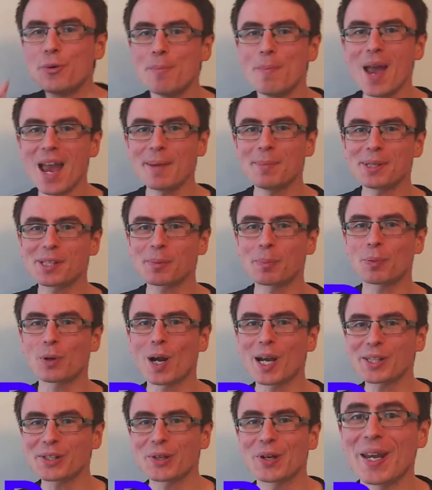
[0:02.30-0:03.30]
You may be
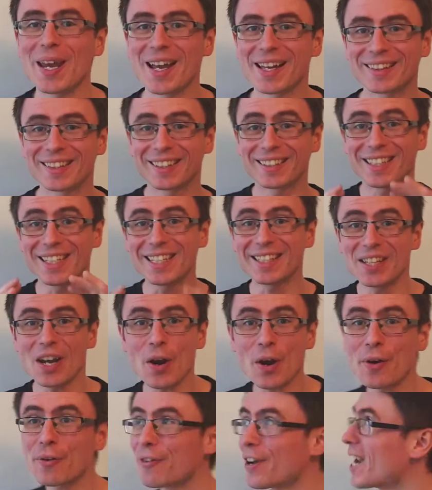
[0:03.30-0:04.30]
surprised to hear that the
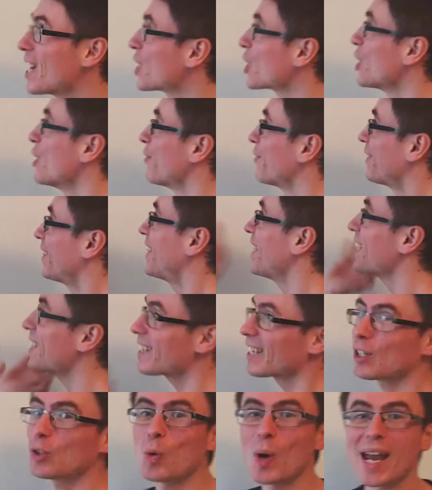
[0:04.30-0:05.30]
derivation of
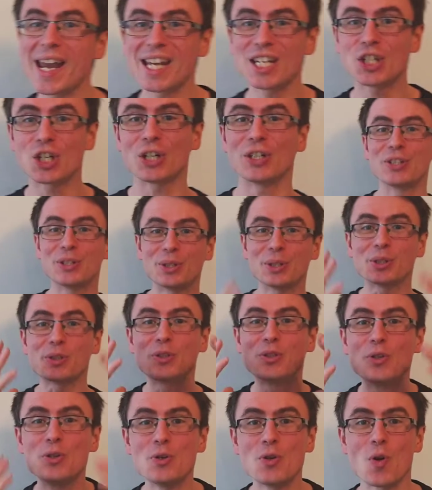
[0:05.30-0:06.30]
this equation
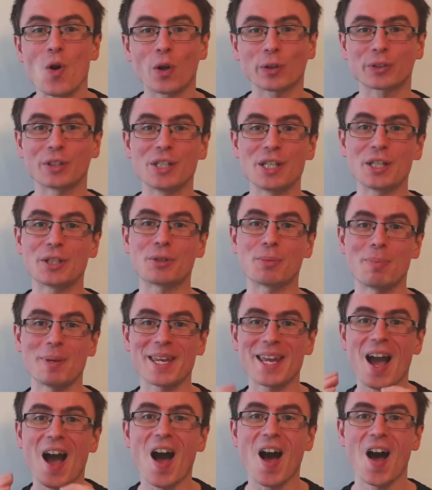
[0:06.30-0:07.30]
does not need to
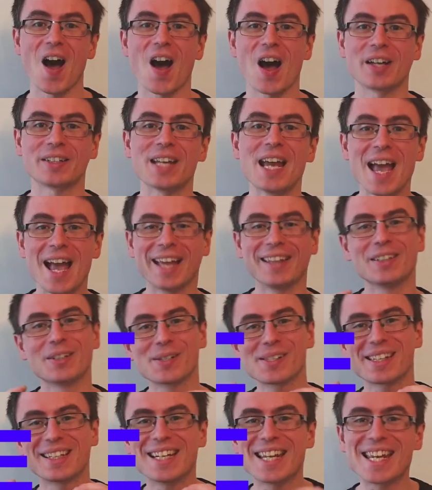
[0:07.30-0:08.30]
be hard, and
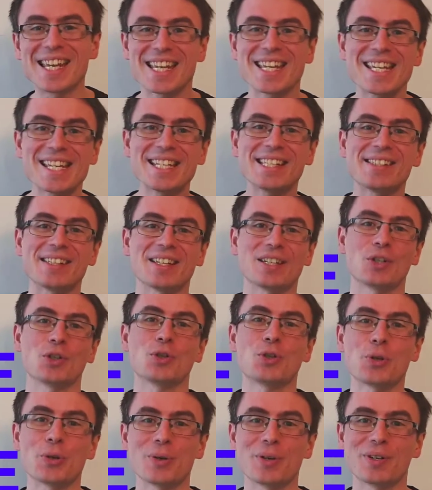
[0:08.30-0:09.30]
there is an easy and
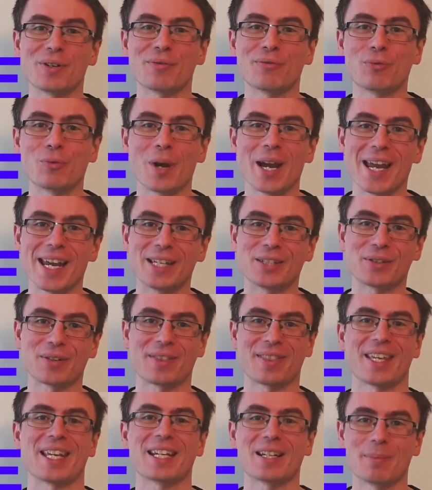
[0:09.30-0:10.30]
intuitive way to
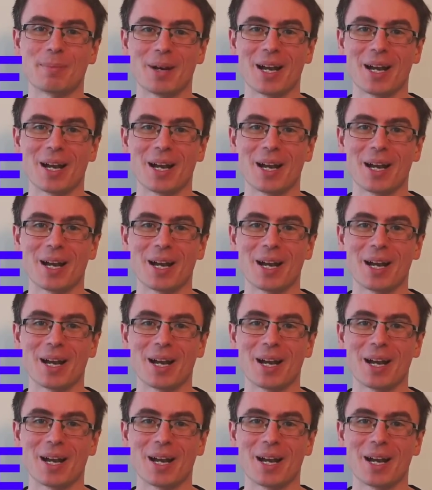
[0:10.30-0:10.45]
think